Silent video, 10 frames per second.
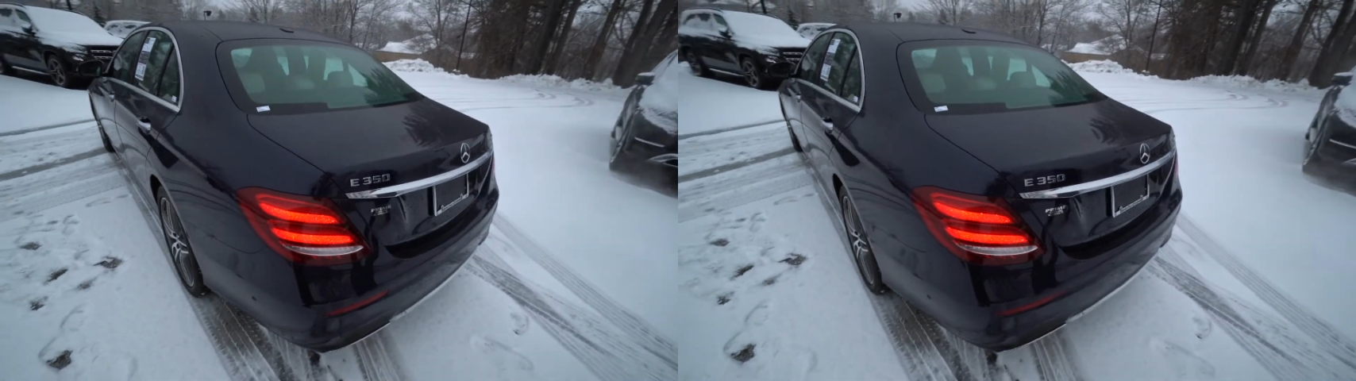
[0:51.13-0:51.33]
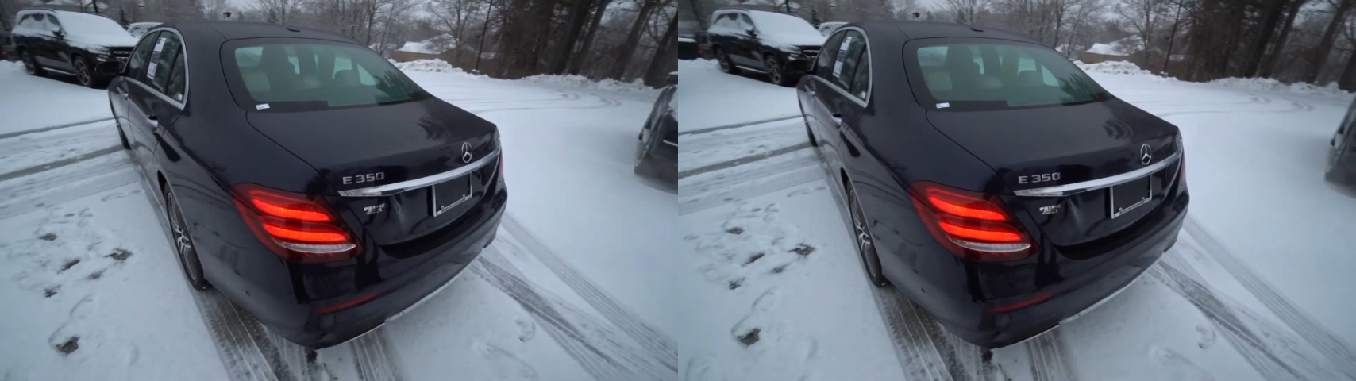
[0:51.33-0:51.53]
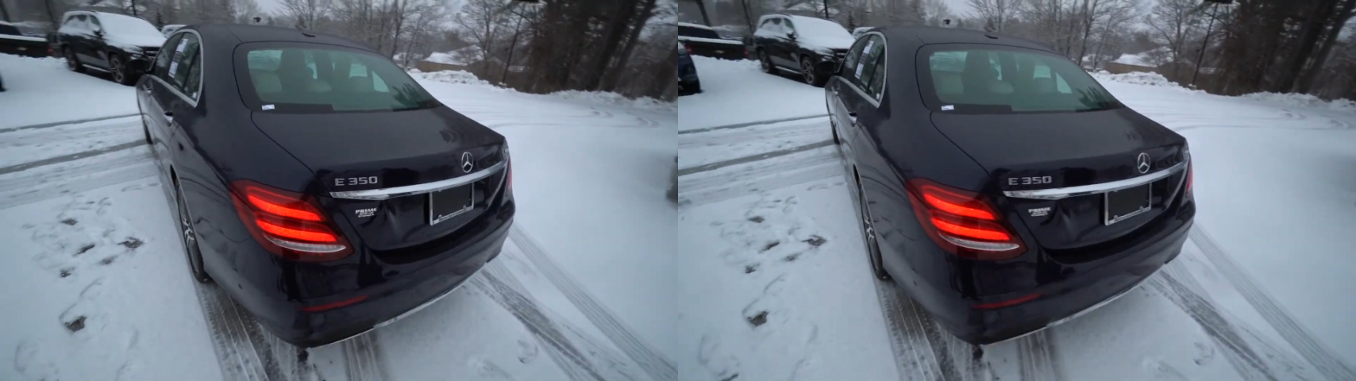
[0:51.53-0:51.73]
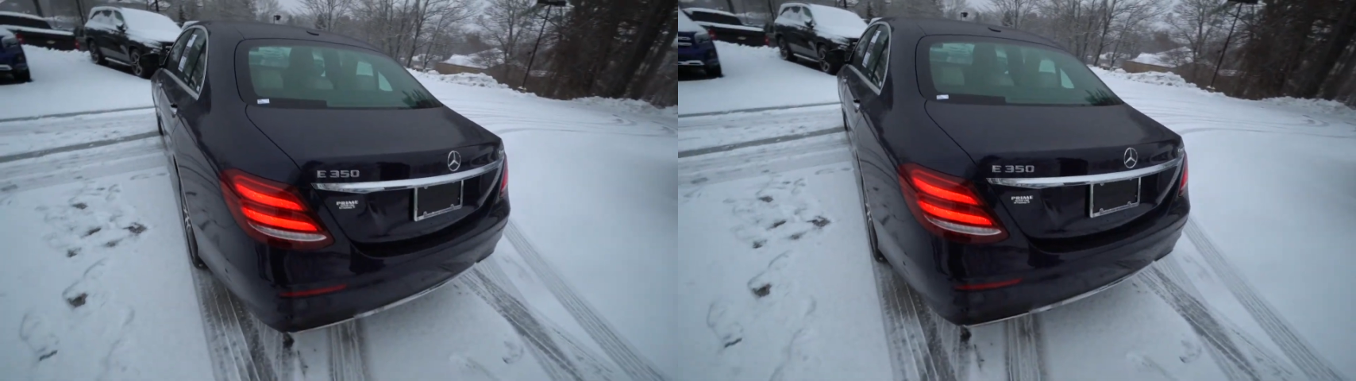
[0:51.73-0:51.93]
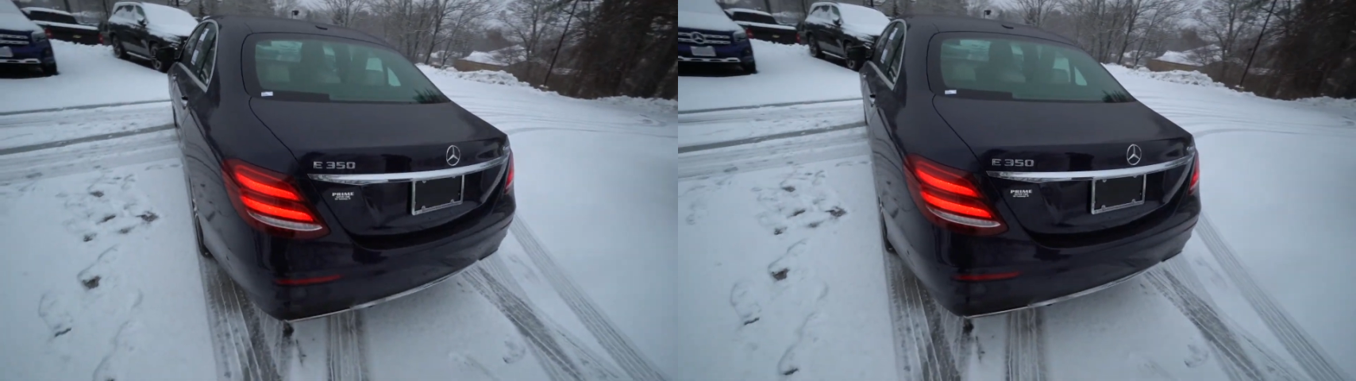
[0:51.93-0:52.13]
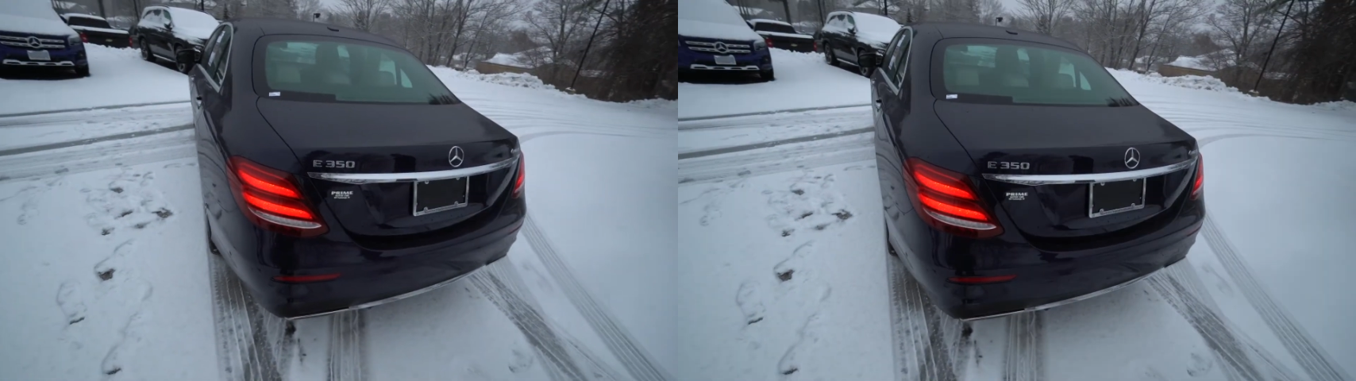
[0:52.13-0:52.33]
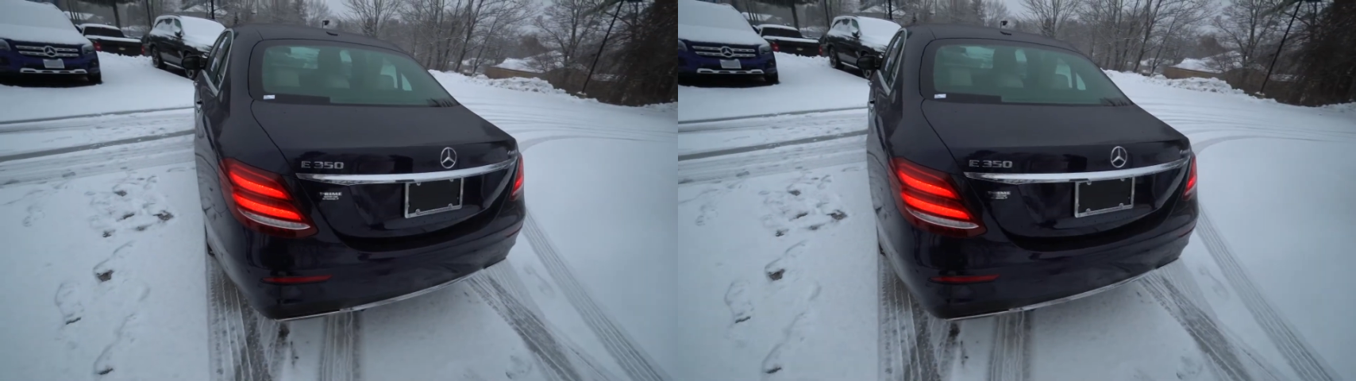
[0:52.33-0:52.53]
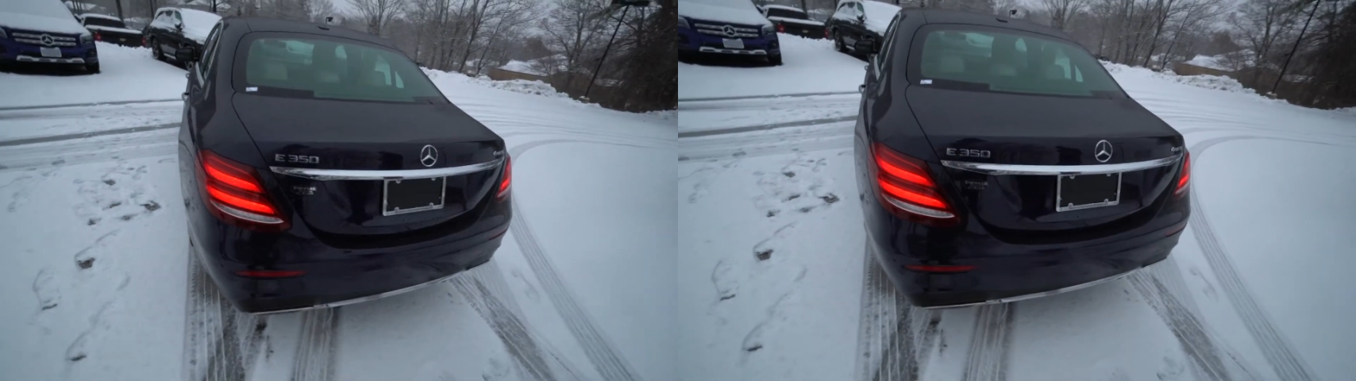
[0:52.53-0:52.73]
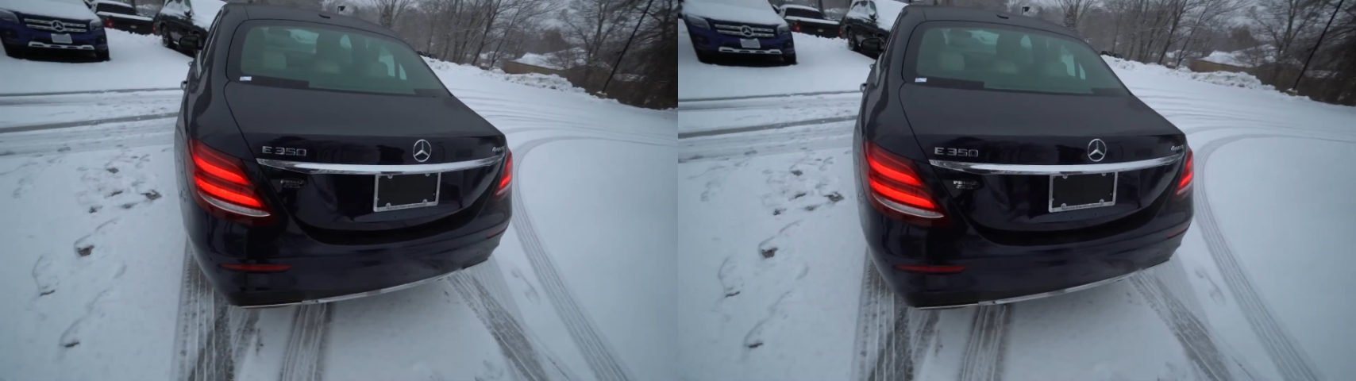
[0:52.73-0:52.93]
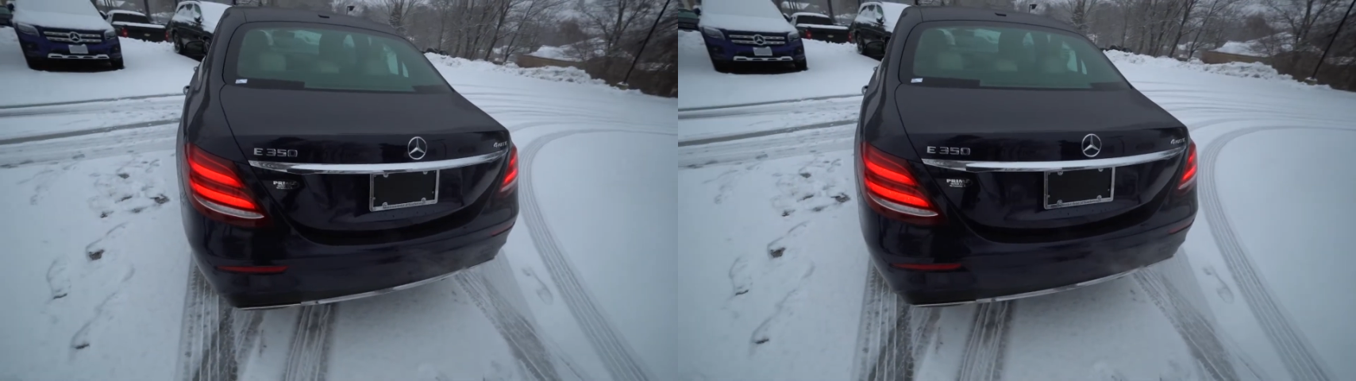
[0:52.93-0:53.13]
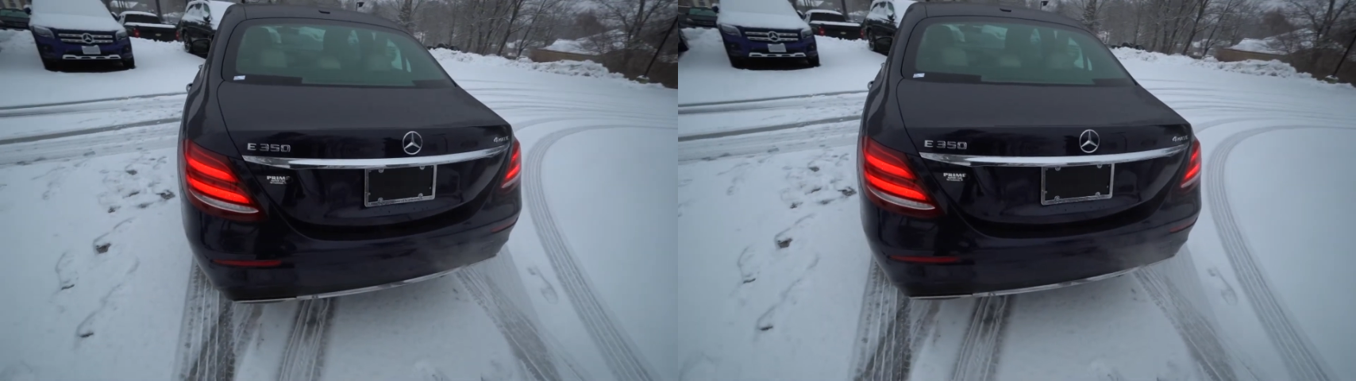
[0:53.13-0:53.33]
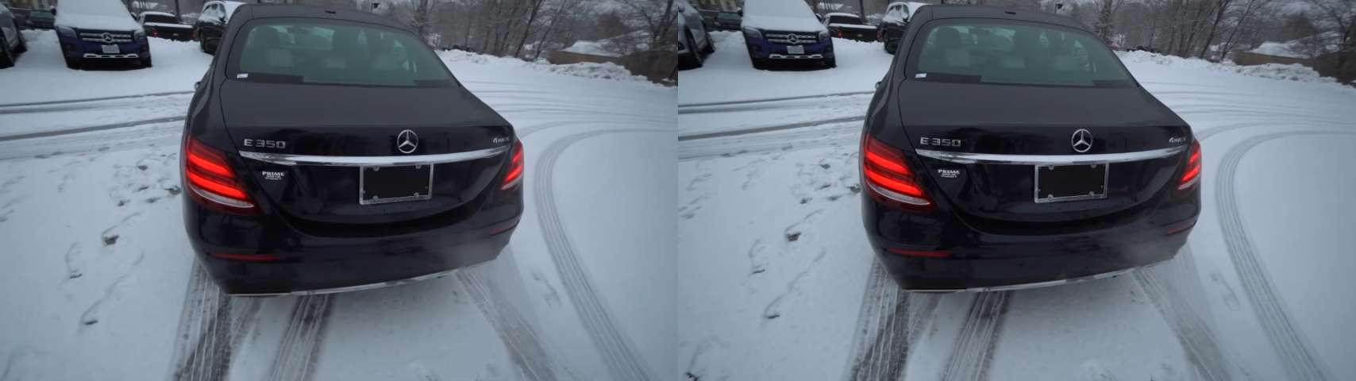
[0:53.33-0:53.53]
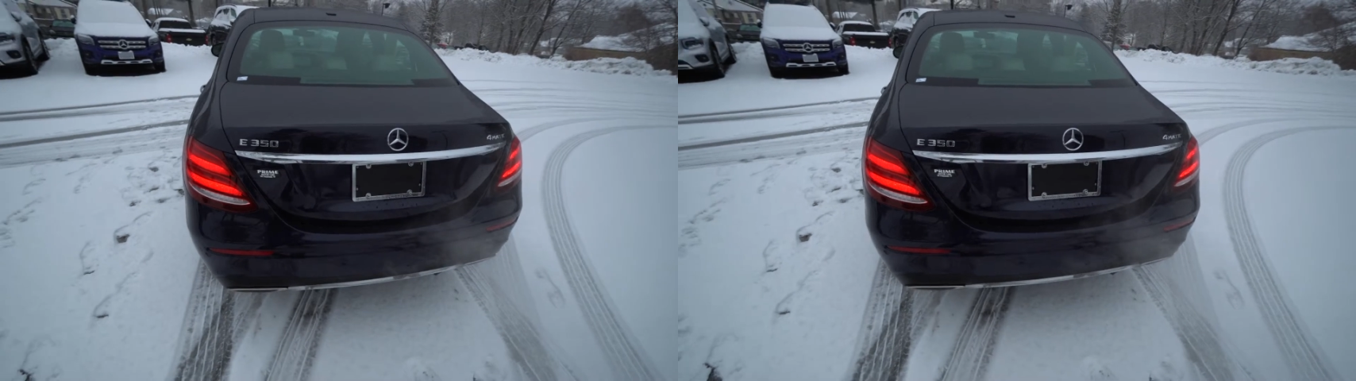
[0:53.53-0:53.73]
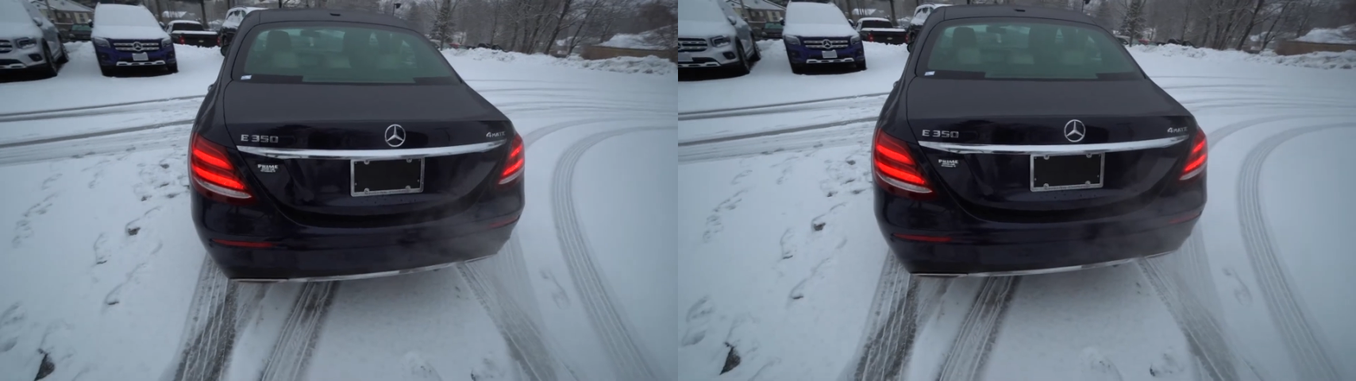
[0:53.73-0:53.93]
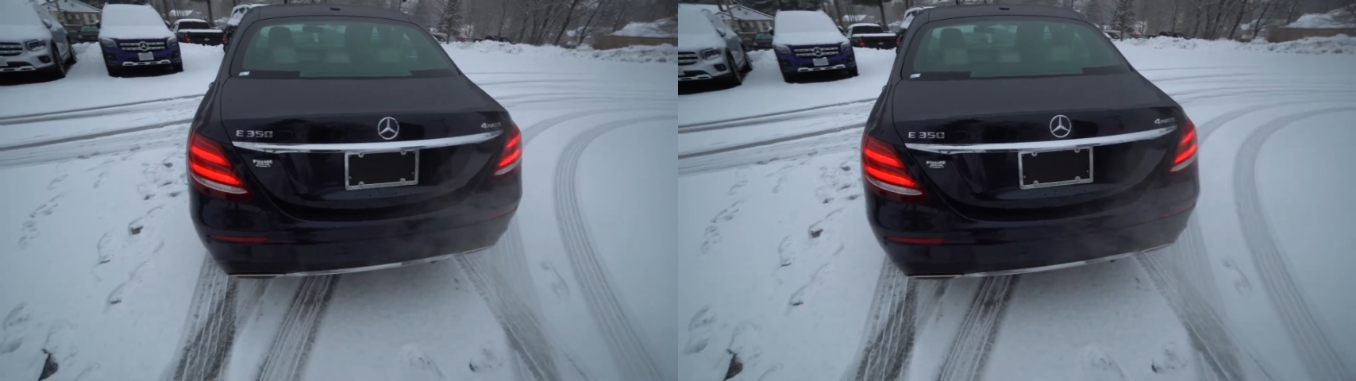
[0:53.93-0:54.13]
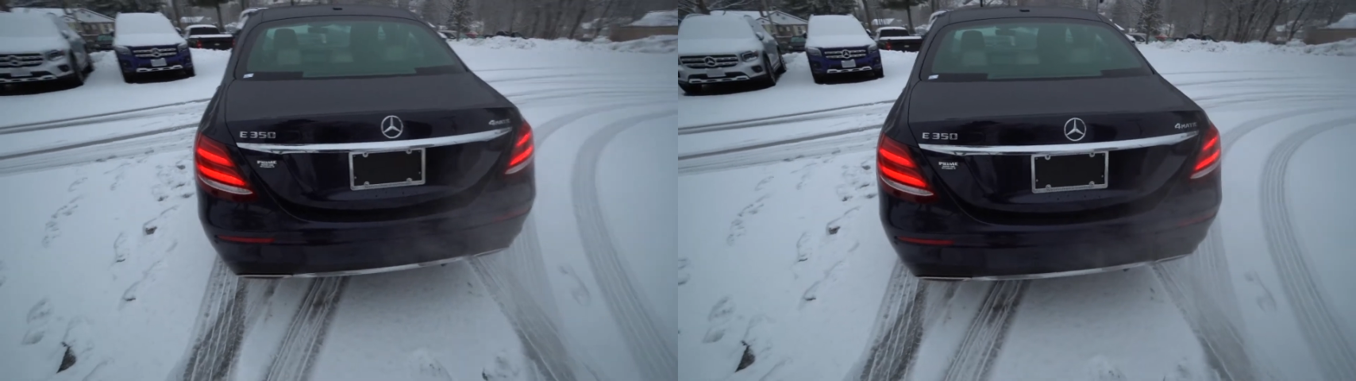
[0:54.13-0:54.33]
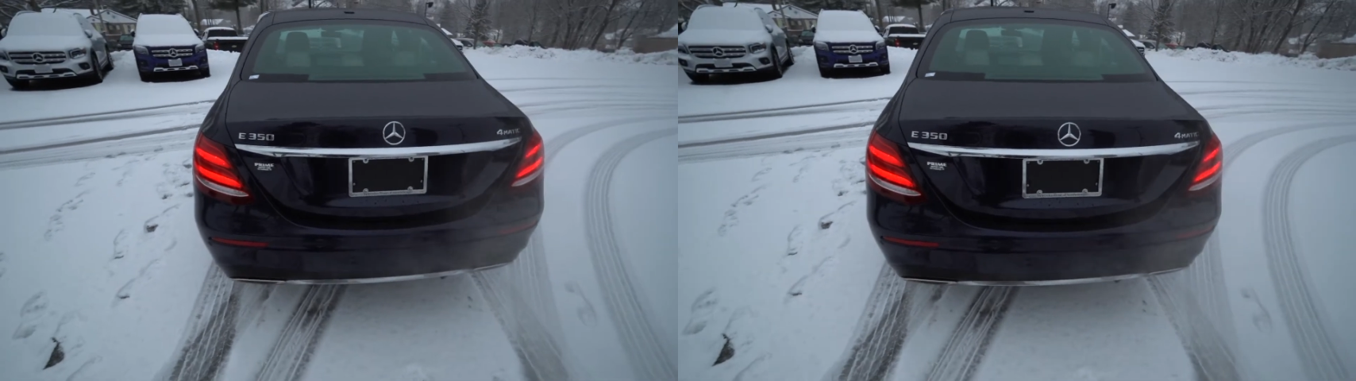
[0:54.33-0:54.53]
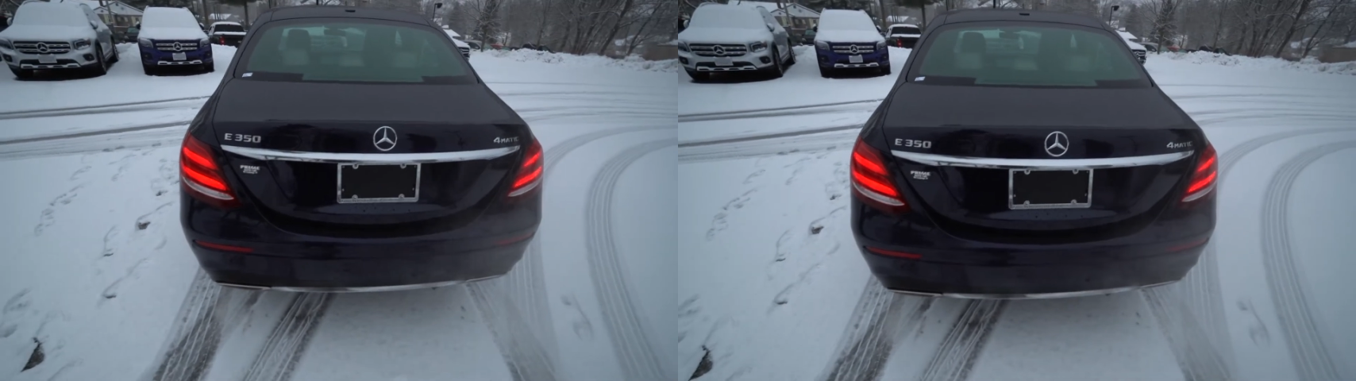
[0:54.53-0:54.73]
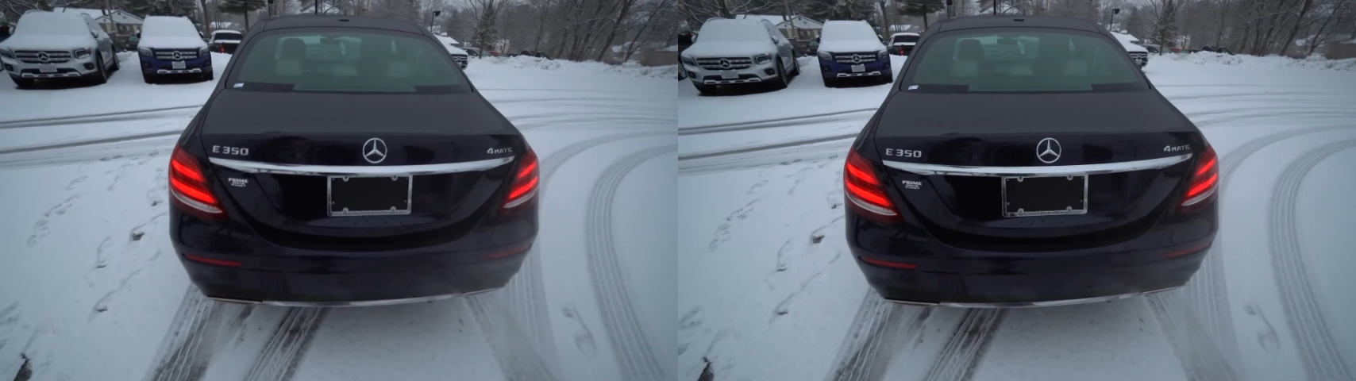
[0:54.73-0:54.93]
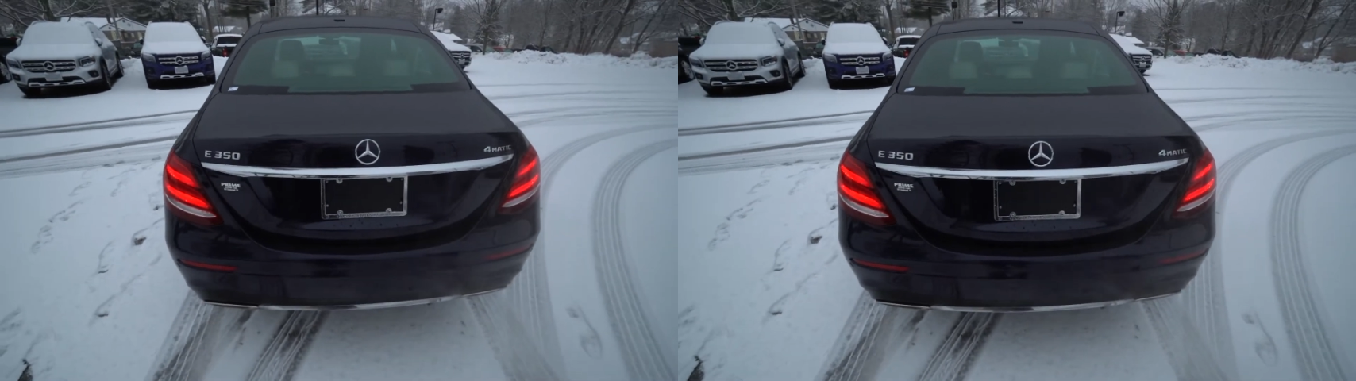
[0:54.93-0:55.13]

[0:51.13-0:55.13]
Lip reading: (no speaker visible)